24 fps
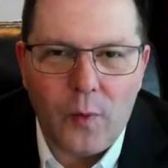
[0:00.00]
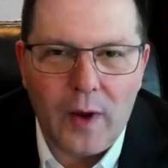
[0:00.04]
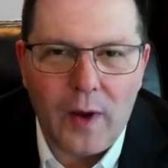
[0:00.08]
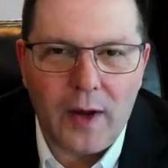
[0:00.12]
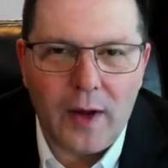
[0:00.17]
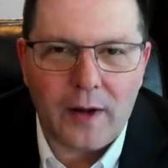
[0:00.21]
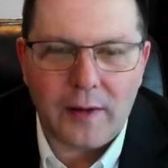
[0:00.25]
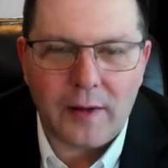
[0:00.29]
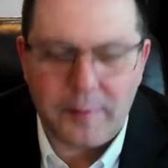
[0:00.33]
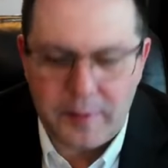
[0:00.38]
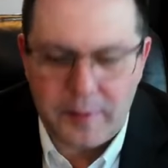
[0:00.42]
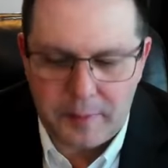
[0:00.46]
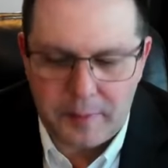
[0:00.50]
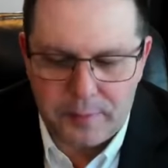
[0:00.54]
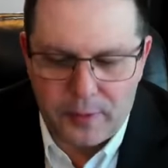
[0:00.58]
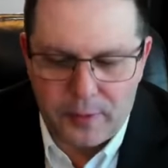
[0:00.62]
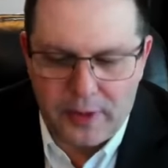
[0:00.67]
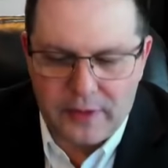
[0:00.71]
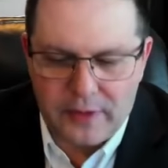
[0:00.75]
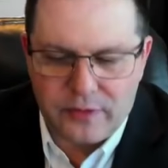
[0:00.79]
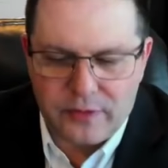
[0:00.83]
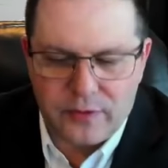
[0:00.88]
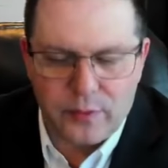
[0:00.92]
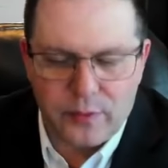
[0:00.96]
Welcome to
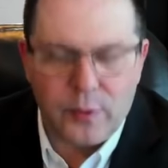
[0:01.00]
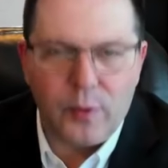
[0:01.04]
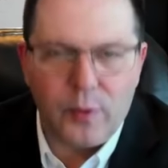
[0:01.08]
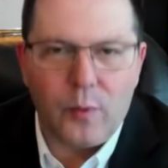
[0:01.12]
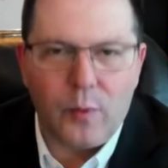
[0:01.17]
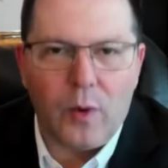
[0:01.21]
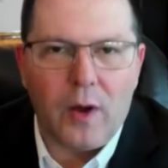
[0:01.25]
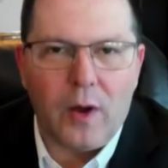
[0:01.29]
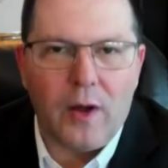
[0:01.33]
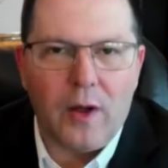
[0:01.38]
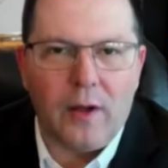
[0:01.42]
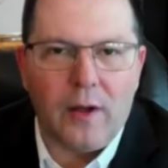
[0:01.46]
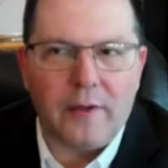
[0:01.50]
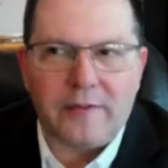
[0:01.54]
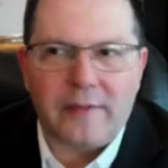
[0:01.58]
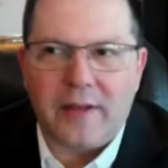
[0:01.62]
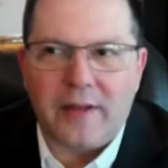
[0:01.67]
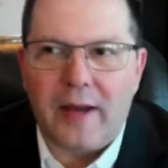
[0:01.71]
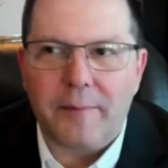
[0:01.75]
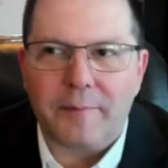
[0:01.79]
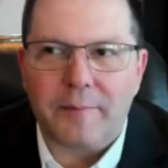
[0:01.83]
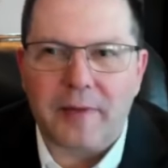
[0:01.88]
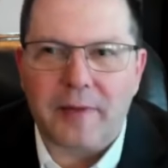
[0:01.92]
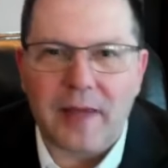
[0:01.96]
Breakthrough Walls.
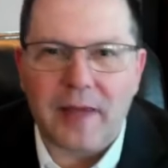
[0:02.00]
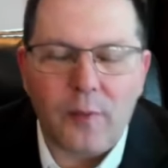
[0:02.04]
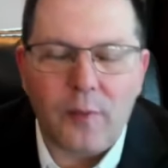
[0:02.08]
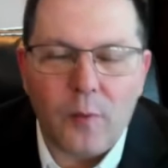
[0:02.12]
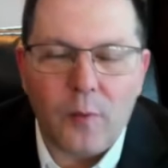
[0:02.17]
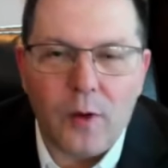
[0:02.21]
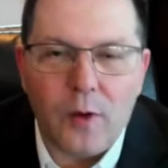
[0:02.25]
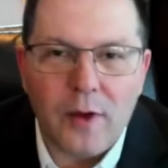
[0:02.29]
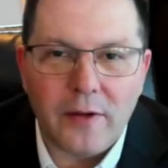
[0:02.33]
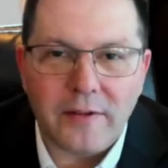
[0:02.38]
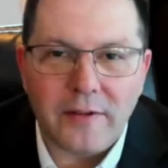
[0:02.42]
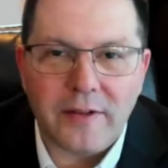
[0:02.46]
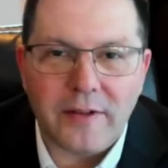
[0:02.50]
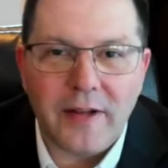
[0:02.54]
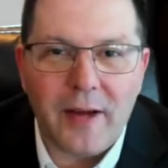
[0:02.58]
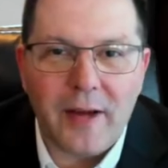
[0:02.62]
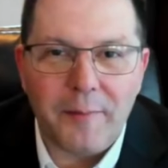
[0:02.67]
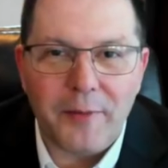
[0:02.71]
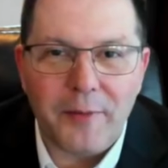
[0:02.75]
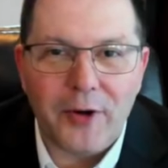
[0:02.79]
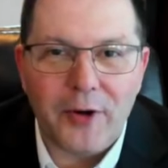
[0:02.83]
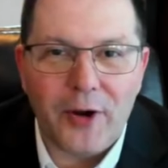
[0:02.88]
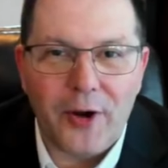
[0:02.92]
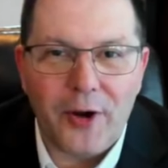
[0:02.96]
I'm Ken Walls and
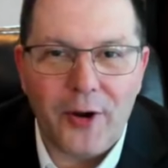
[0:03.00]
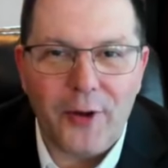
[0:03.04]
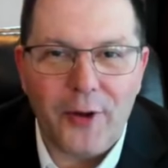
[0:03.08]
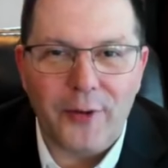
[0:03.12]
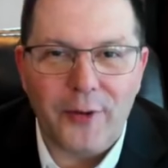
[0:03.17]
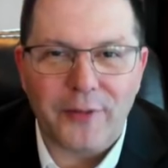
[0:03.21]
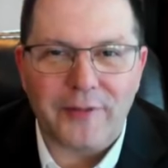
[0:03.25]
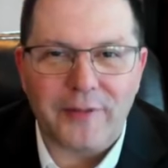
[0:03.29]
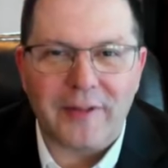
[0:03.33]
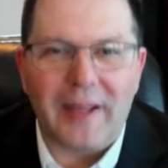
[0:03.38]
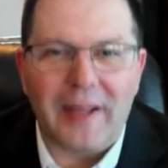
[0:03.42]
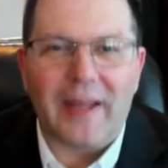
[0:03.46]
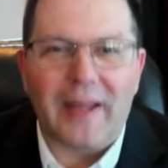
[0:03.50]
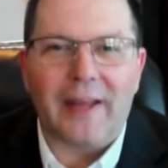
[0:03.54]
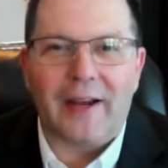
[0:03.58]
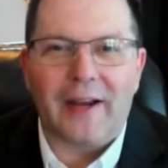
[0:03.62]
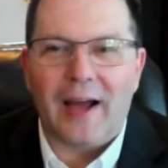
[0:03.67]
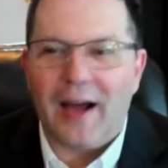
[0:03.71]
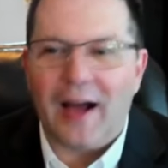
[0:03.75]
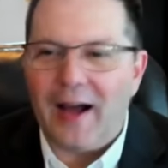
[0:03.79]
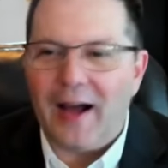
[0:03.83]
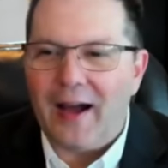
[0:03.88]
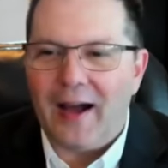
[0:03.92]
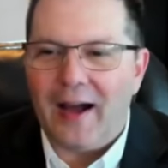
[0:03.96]
I'm your host, and
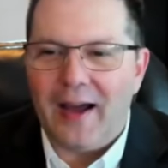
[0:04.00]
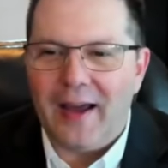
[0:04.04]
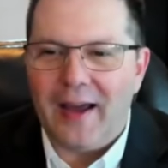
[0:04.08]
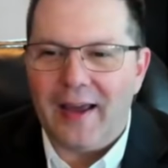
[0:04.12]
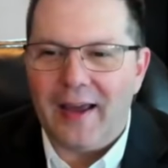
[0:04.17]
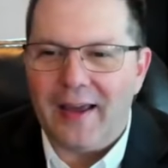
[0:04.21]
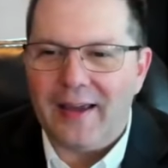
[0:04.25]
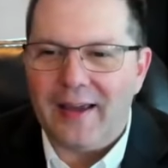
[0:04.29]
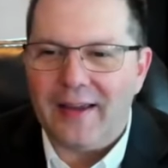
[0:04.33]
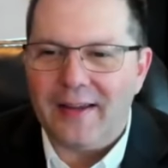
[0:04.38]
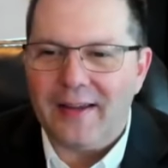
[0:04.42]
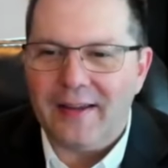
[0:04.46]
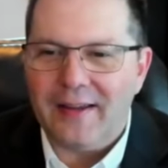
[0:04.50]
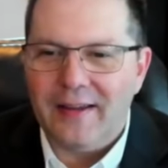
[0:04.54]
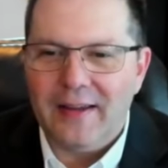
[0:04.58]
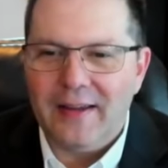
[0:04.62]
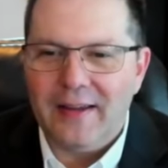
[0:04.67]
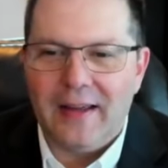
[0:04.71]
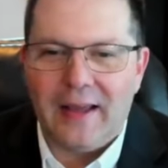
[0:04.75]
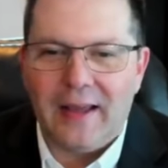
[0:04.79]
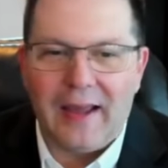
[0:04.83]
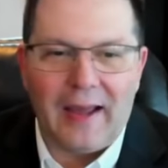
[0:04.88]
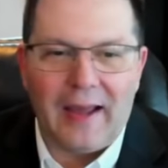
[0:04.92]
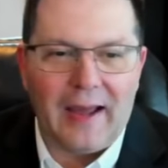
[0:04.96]
I
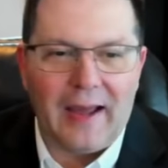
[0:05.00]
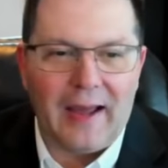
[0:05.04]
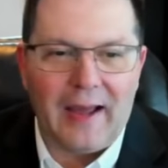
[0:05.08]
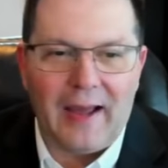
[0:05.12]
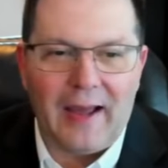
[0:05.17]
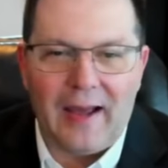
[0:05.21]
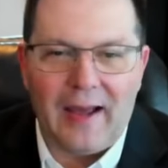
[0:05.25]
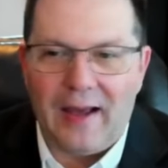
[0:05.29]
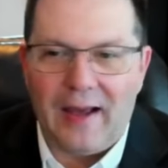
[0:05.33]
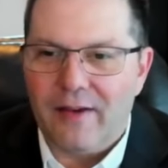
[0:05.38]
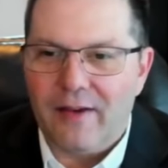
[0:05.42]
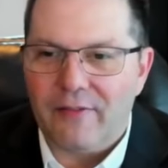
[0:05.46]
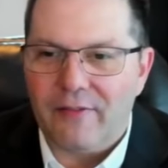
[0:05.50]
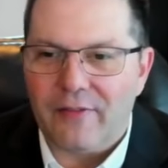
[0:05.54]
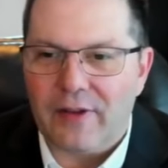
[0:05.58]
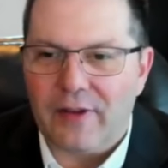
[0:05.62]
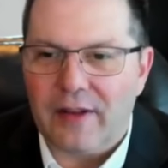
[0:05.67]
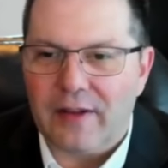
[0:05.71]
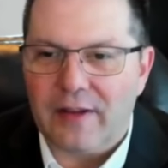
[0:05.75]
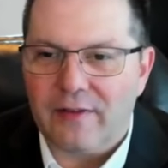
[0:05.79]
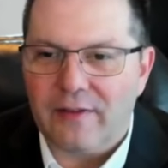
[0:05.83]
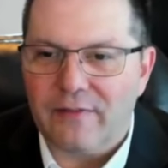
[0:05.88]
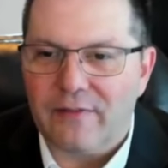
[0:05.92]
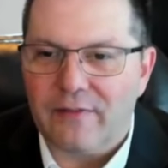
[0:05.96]
have
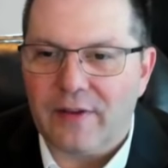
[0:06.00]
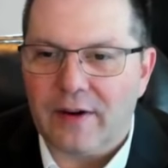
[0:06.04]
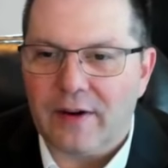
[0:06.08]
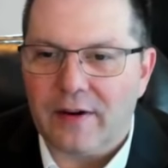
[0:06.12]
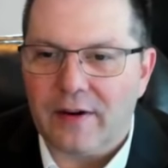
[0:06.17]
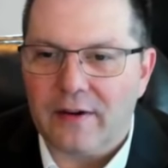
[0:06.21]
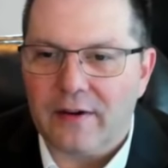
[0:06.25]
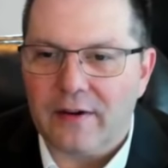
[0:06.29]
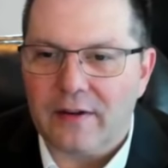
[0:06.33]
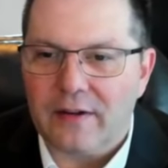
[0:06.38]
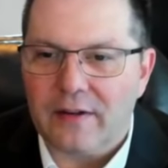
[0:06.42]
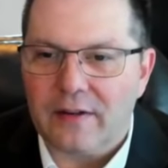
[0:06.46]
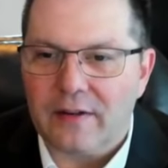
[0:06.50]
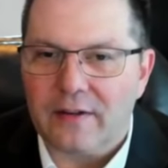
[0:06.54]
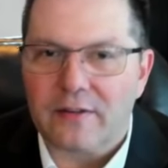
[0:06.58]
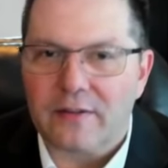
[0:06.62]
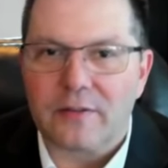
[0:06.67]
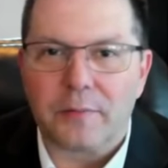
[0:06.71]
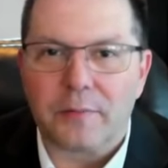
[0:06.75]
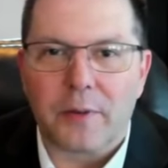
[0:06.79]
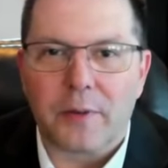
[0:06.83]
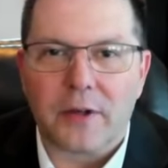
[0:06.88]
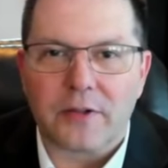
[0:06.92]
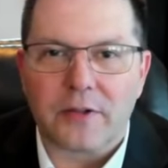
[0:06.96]
a very
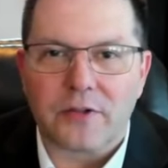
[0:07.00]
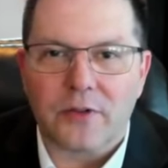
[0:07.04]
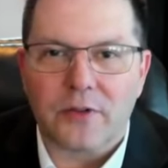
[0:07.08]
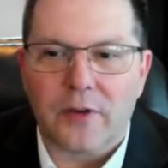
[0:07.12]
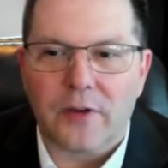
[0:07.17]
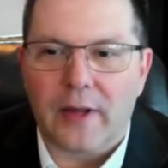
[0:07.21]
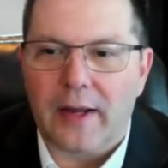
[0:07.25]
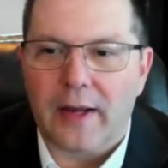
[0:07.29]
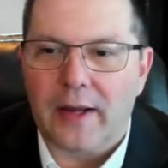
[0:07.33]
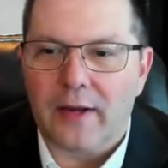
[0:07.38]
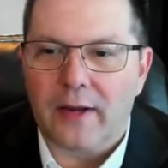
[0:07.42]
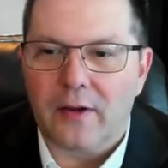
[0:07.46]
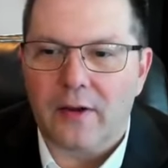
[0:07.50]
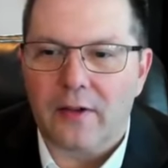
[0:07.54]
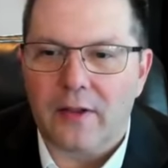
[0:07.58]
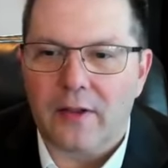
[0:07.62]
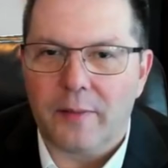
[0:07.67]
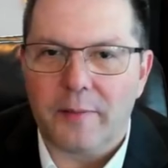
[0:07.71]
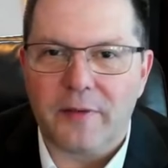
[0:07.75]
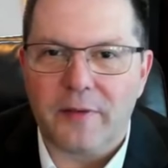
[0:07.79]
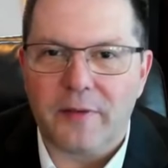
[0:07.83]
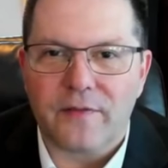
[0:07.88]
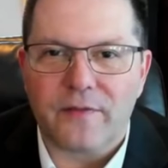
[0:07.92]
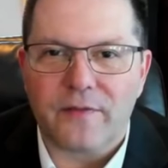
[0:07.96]
special. Hang on,
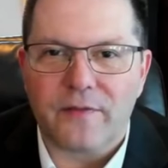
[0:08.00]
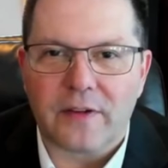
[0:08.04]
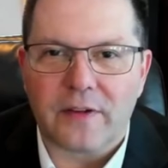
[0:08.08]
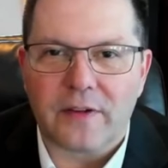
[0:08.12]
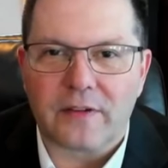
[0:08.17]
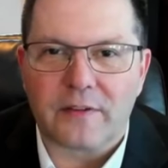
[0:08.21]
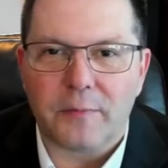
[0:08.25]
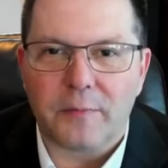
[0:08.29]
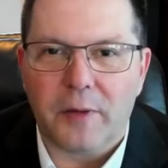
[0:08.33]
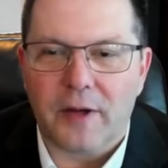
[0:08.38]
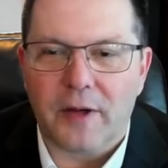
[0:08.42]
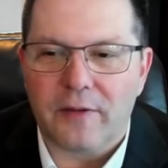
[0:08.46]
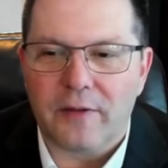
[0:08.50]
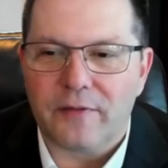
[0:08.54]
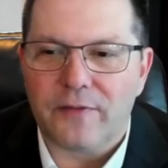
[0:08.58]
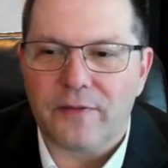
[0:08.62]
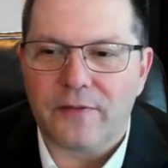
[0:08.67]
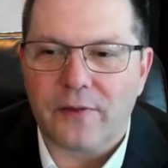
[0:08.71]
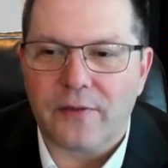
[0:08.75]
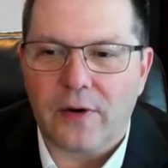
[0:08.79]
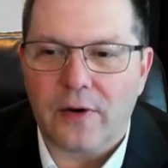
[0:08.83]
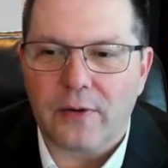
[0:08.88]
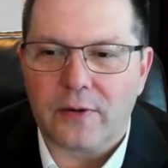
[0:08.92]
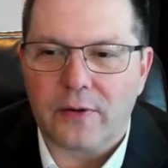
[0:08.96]
let me fix my
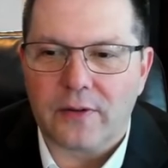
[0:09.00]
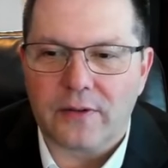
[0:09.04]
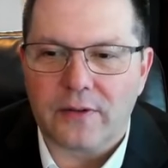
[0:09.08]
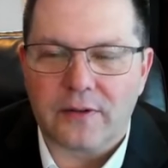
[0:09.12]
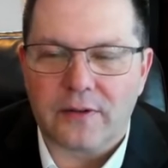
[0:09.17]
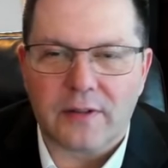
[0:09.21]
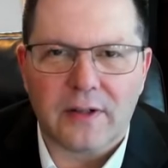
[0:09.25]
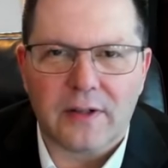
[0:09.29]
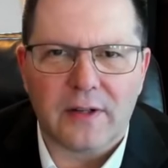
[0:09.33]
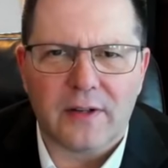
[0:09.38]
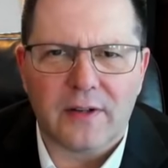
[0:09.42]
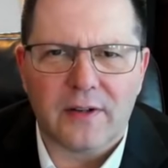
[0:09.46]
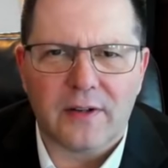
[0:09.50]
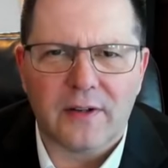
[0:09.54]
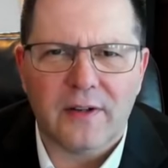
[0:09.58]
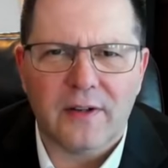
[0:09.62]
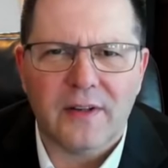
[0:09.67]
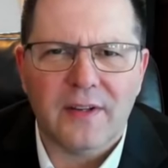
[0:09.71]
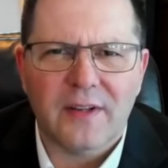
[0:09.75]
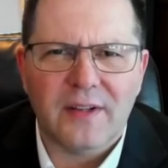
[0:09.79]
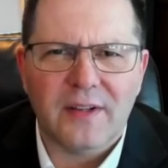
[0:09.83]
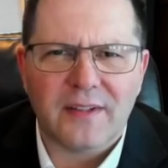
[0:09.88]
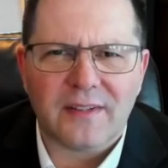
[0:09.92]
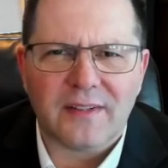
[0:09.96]
focus here.
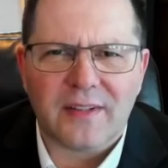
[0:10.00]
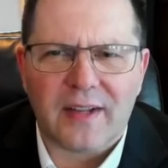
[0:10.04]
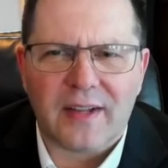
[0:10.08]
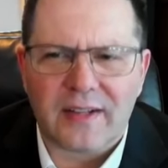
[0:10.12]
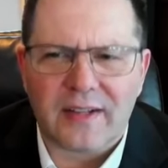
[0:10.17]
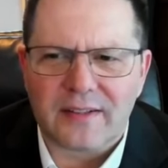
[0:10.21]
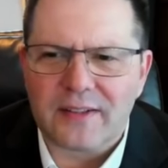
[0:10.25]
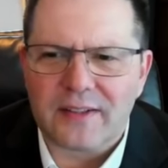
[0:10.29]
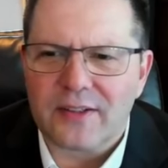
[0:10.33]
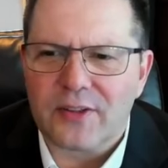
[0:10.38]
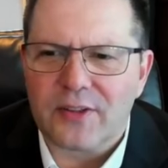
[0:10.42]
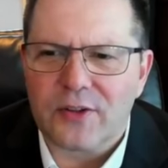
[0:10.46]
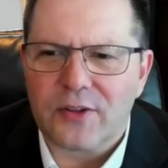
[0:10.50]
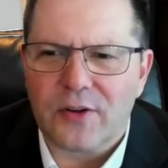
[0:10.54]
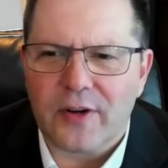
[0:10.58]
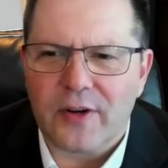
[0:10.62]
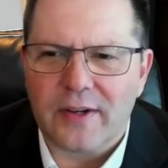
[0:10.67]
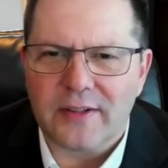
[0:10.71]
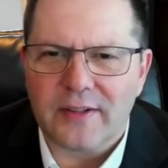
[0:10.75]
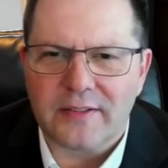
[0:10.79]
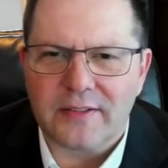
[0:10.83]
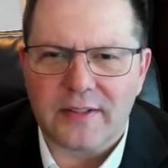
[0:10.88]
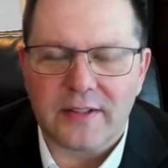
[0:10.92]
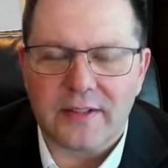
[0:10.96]
It's acting
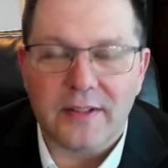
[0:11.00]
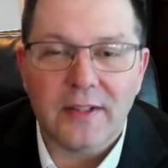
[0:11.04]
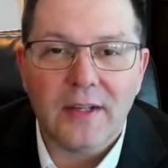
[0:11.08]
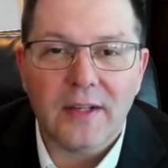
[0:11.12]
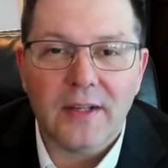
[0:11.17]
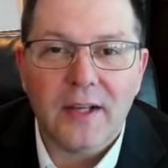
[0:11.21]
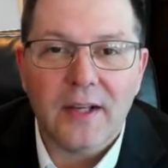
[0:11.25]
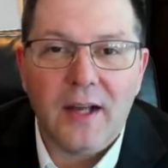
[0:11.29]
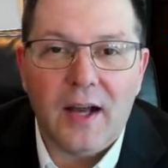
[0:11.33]
crazy.